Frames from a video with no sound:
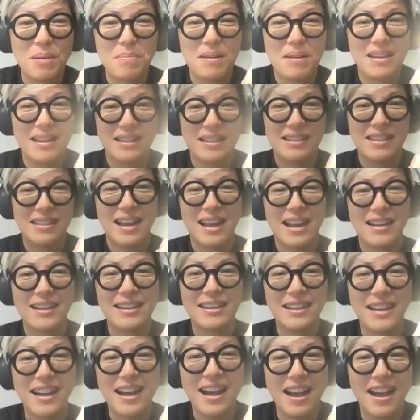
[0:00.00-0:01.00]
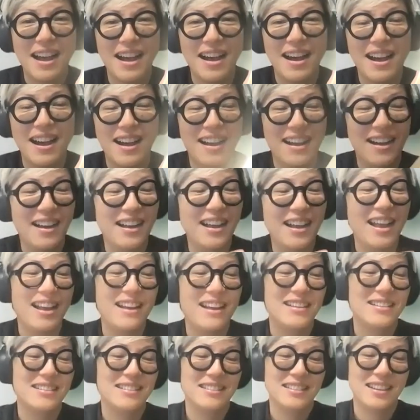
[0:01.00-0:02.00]
Women in Tech, uh,
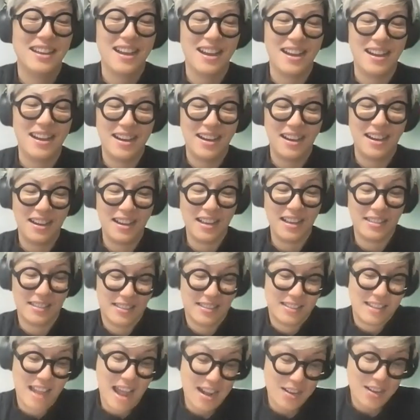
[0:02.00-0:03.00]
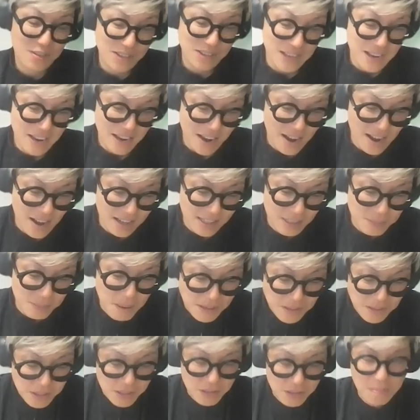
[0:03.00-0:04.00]
and uh, it's actually uh,
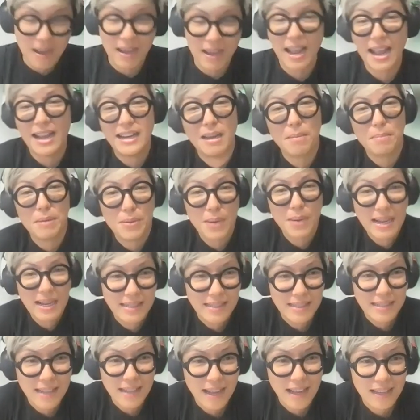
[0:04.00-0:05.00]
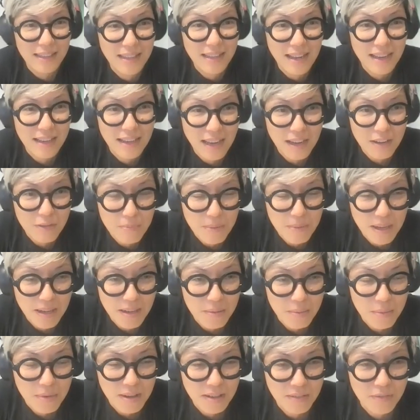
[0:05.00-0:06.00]
sponsored by AWS, and they gave me
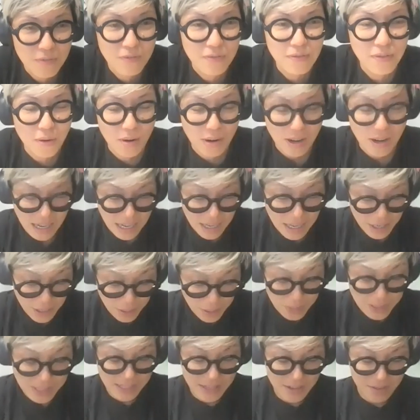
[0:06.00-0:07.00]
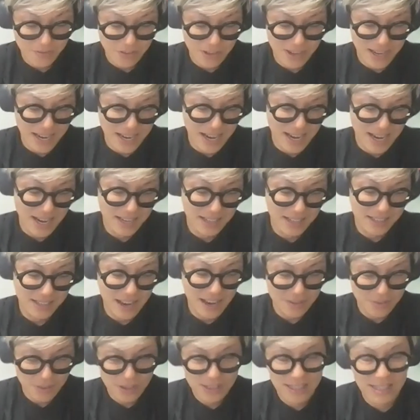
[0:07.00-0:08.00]
an award Fantastic. for inclusivity,
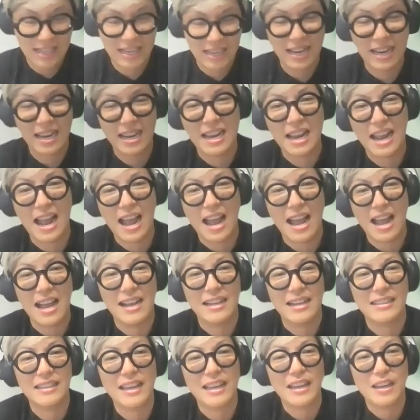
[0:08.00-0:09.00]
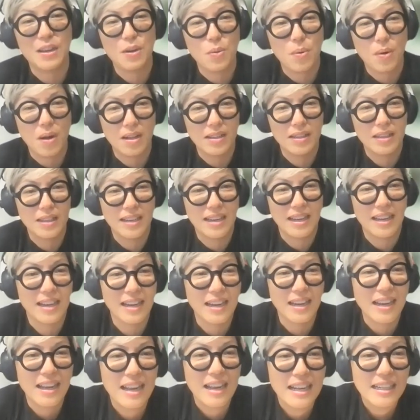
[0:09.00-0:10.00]
diversity, and
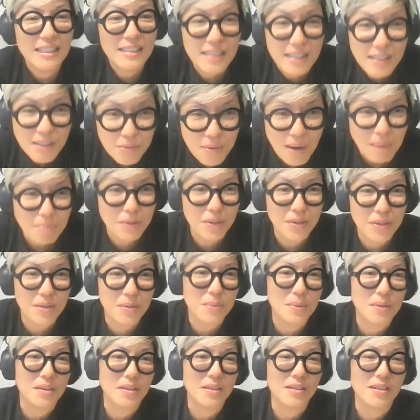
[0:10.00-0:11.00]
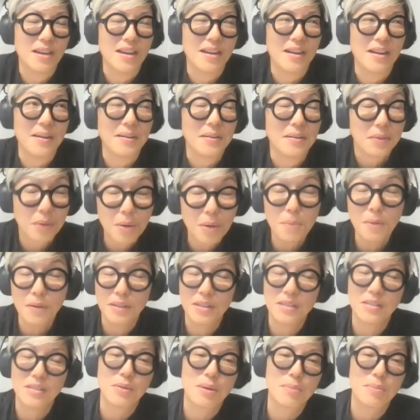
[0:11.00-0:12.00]
equality disruptor award, uh, global
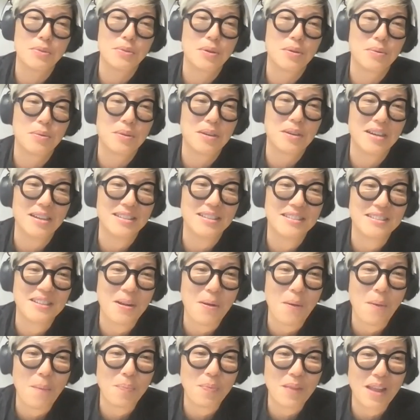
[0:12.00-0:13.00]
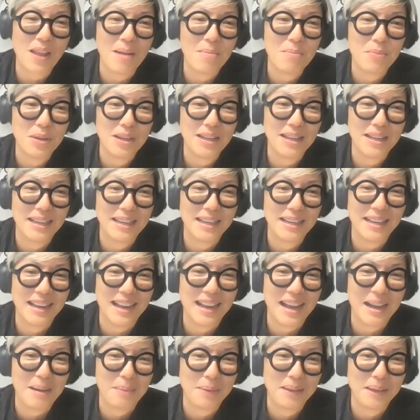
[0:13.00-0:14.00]
disruptor award. So I'm, I'm really right.
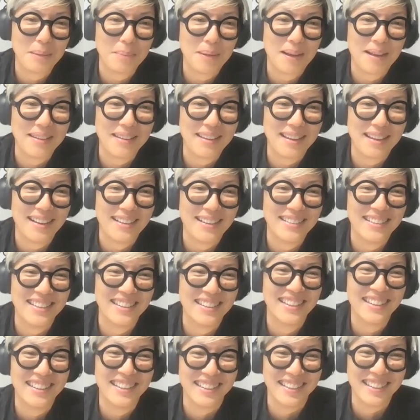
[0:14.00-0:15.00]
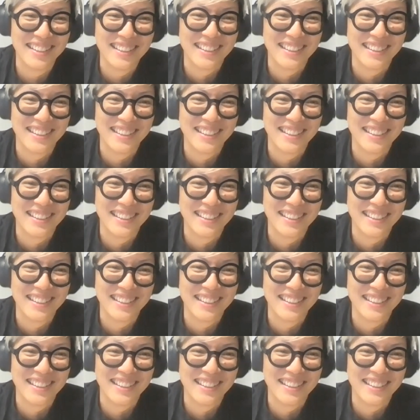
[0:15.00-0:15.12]
happy about that.